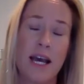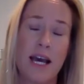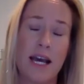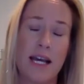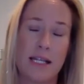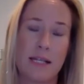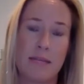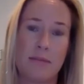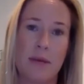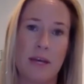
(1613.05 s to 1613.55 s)

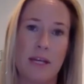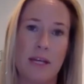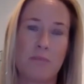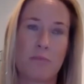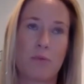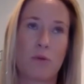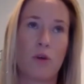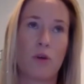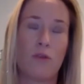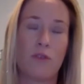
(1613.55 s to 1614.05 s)

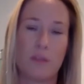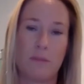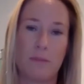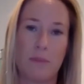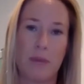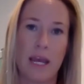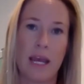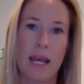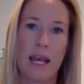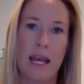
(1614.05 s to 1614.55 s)
has proved to
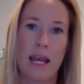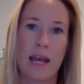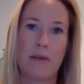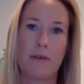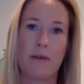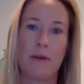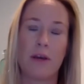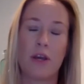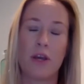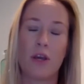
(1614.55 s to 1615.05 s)
be
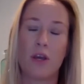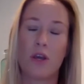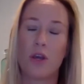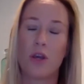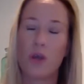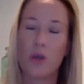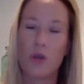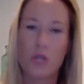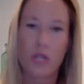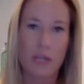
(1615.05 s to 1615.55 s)

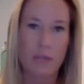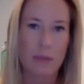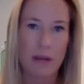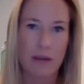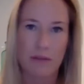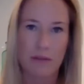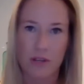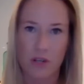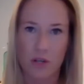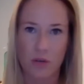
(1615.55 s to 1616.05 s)
hugely
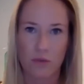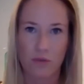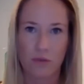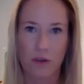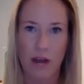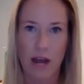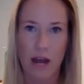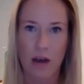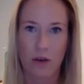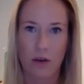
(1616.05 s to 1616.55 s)
beneficial
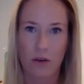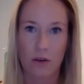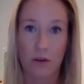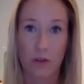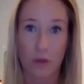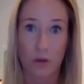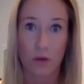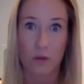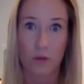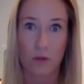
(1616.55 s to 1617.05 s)
for our
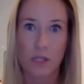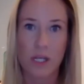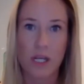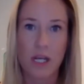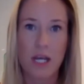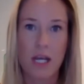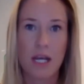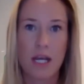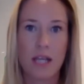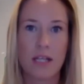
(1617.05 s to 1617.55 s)
girls
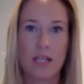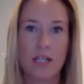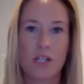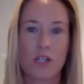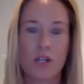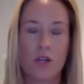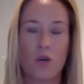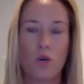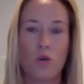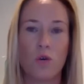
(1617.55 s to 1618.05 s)
in the
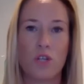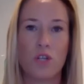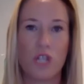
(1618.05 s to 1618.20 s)
school.